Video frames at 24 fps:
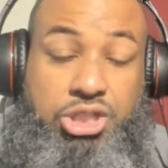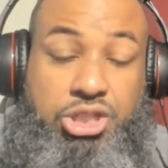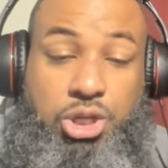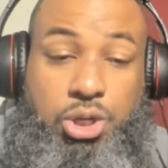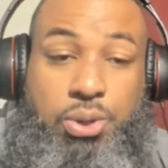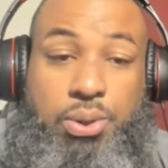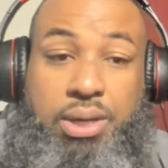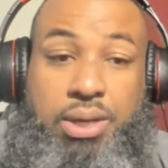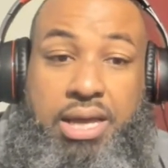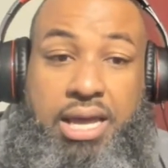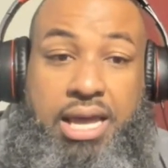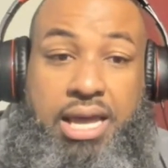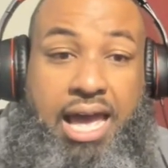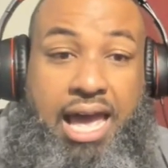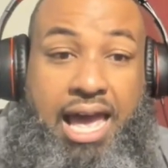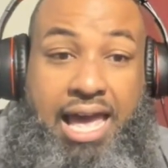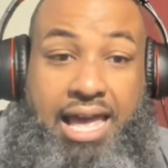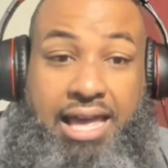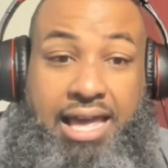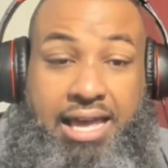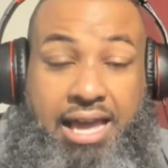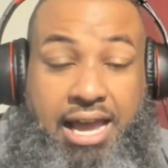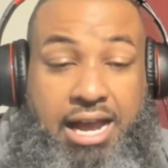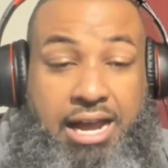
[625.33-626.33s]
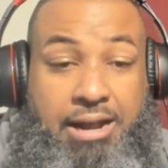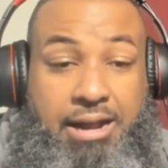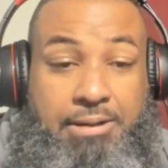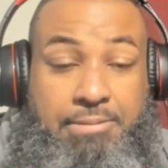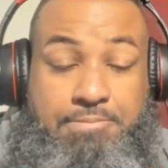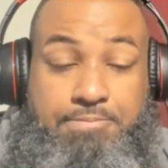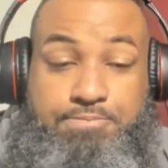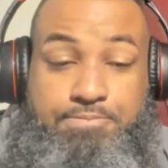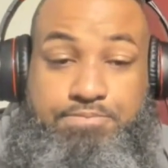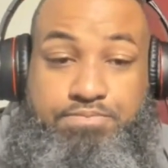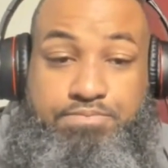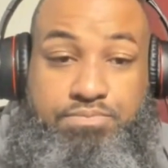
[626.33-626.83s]
So
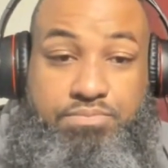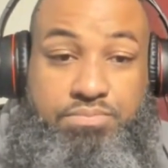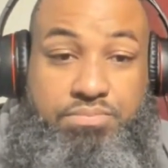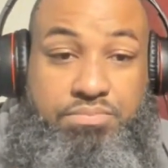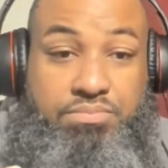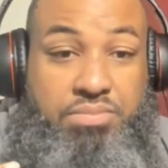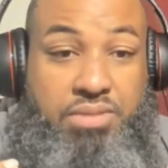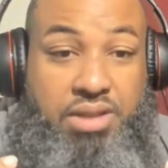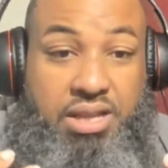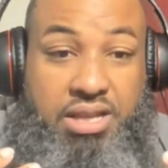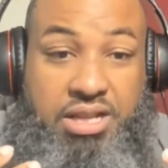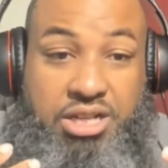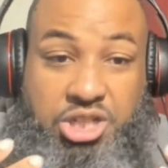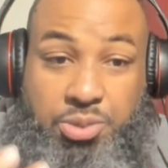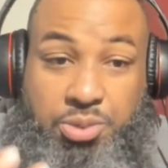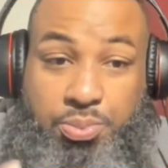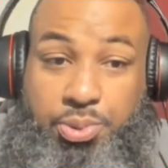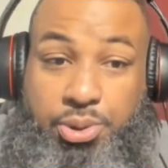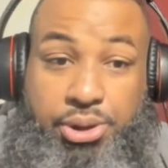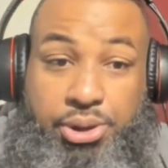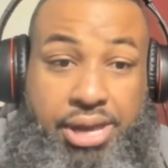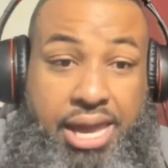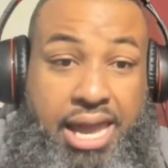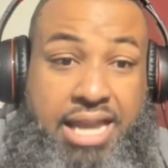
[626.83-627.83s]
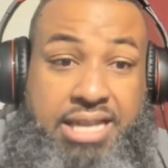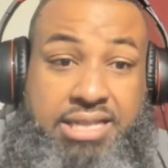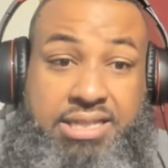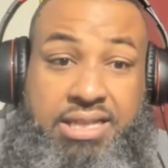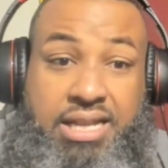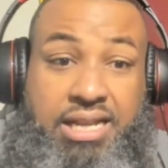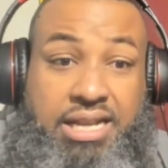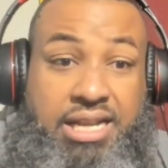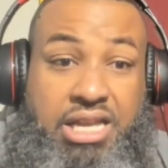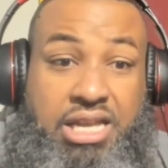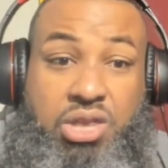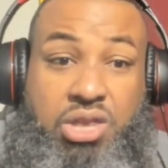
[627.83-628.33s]
Jabril Hayes,
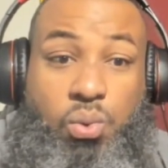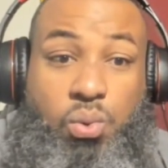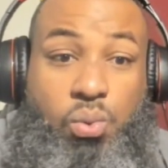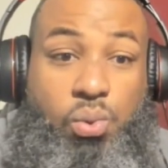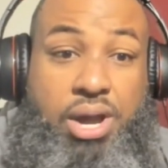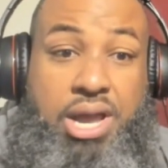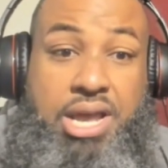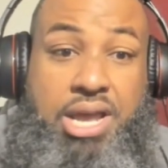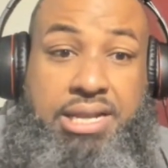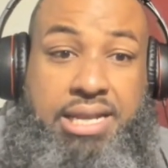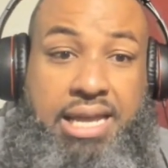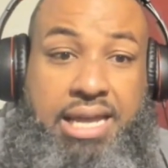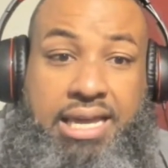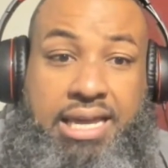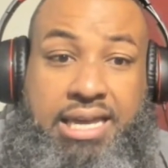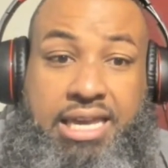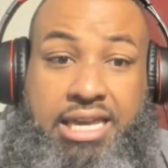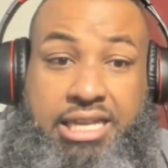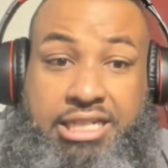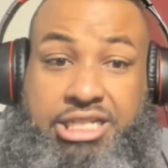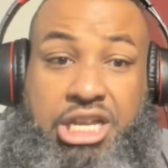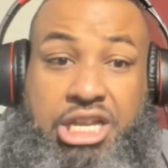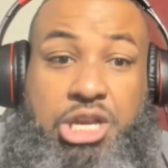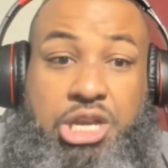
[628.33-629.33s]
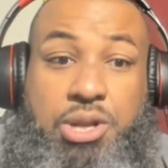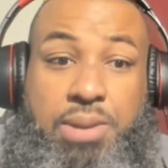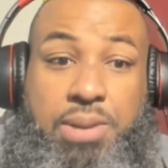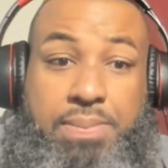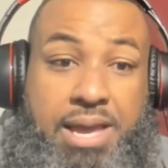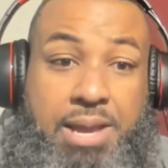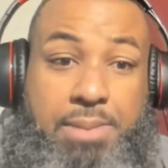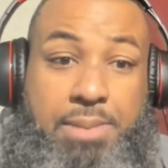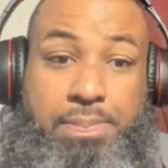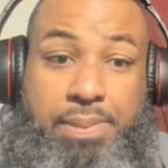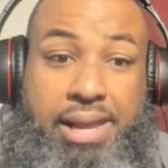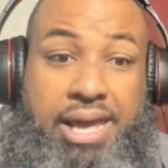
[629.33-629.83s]
another one that continue to
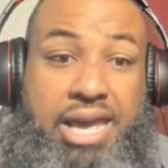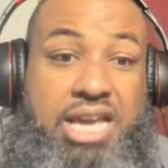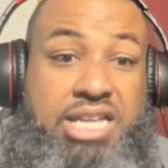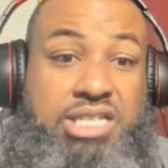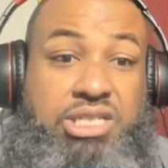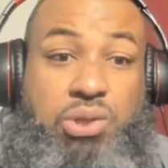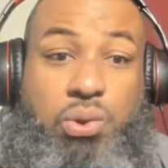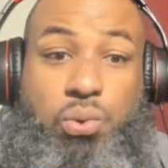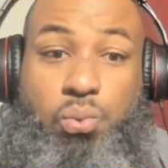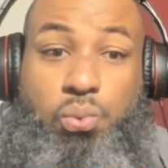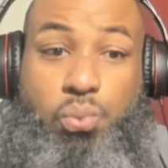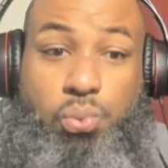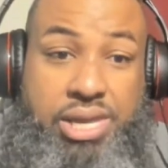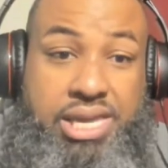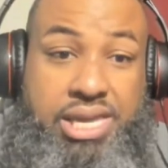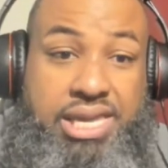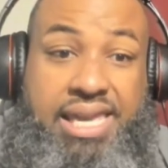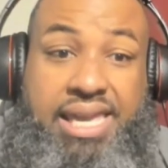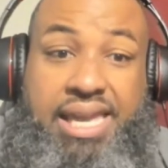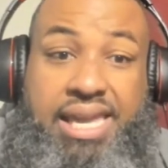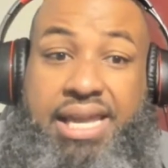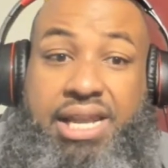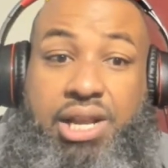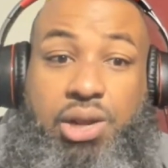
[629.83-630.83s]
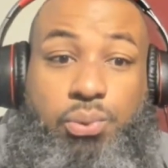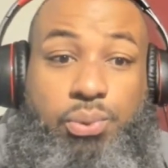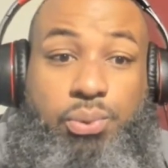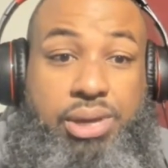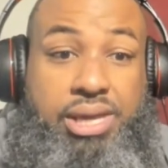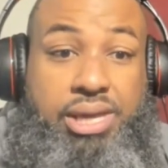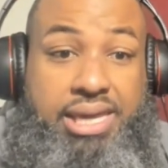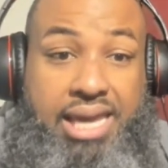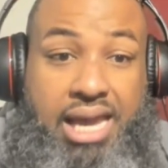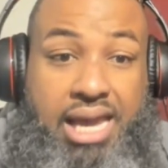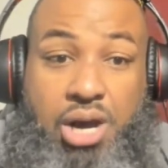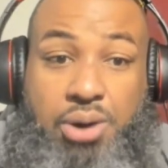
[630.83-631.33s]
make plays week in and
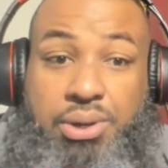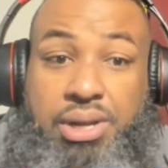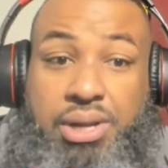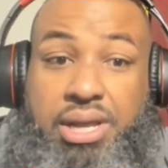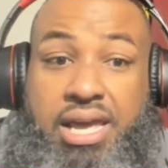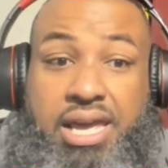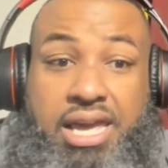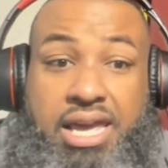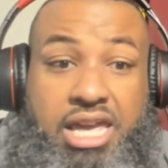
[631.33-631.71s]
week out.